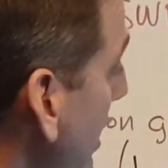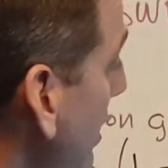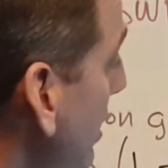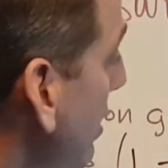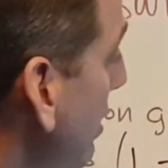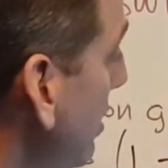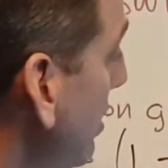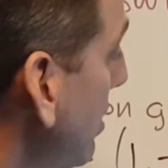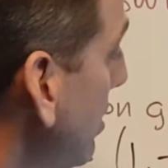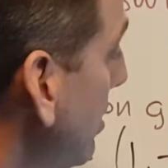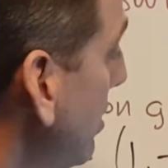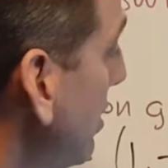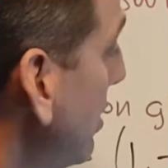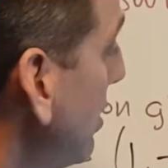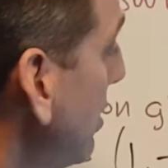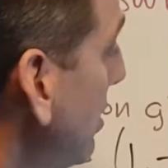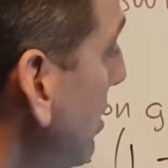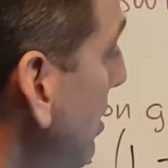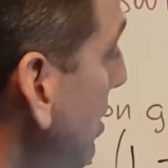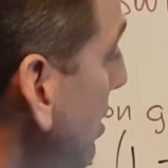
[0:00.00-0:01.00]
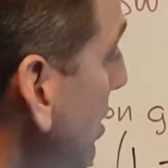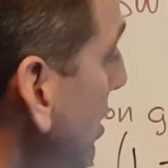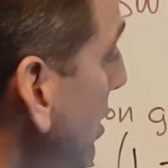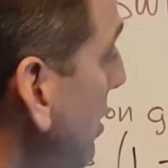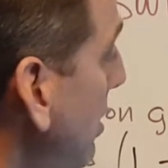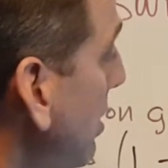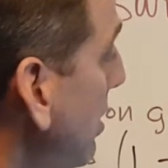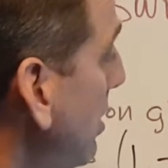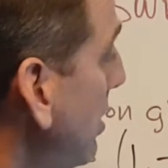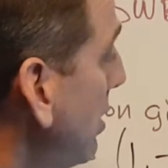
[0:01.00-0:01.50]
here,
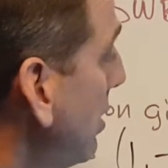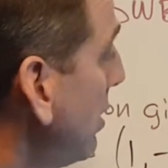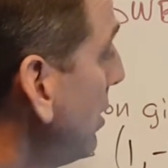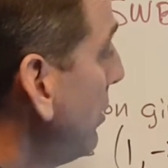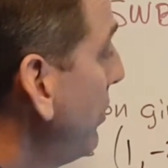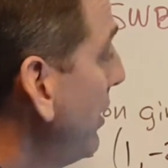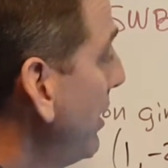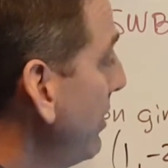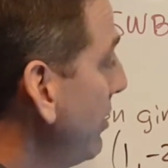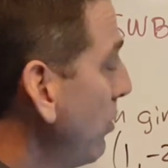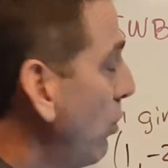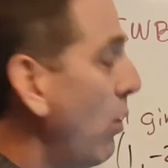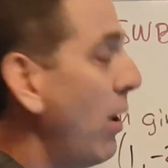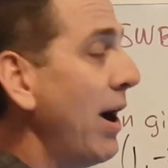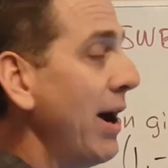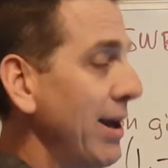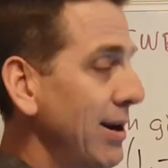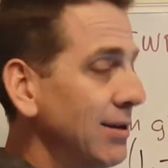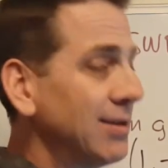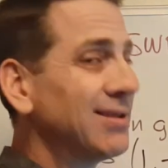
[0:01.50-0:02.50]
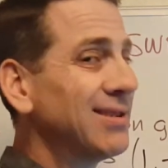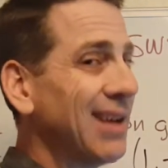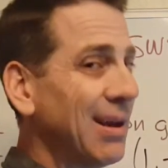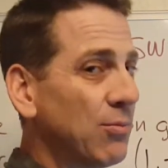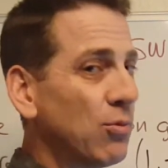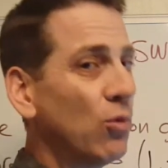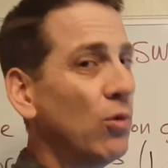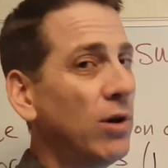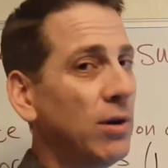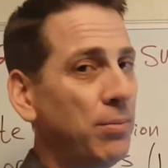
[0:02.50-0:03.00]
then the y-intercept
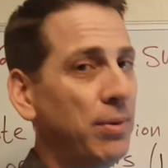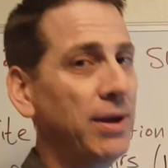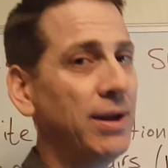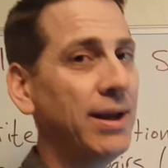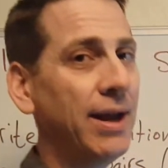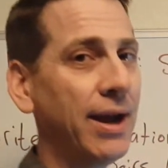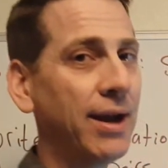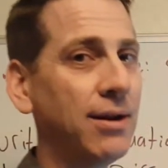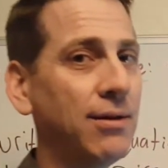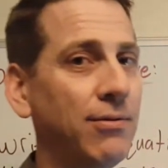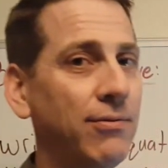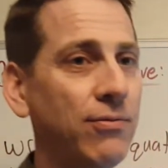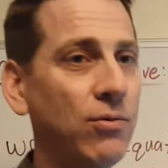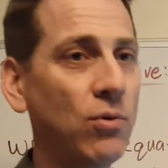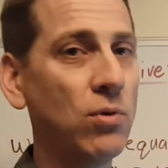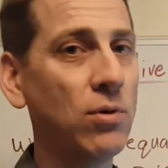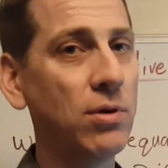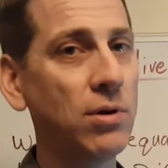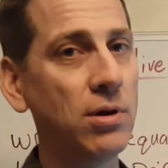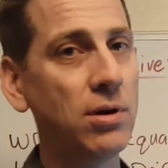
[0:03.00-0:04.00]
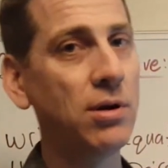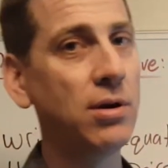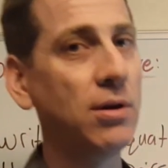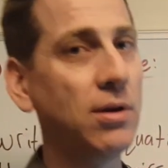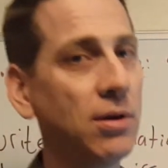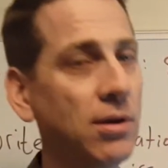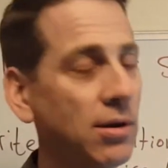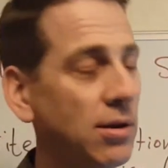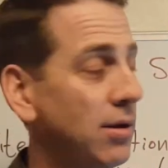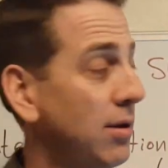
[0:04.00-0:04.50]
would be -4.
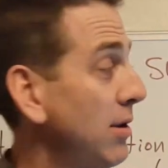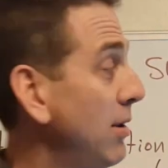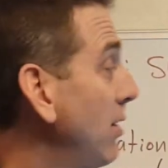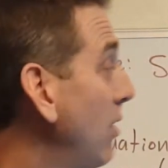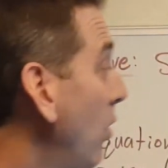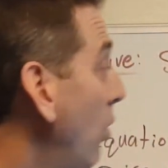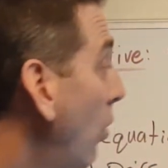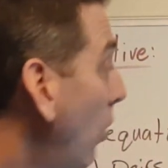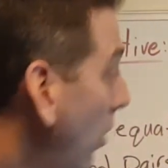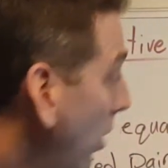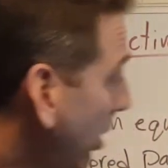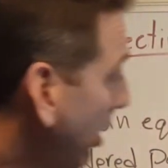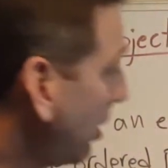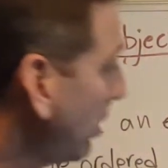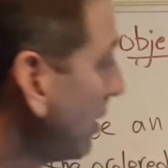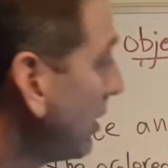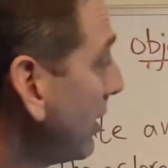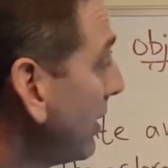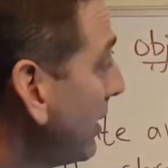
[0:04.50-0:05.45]
Or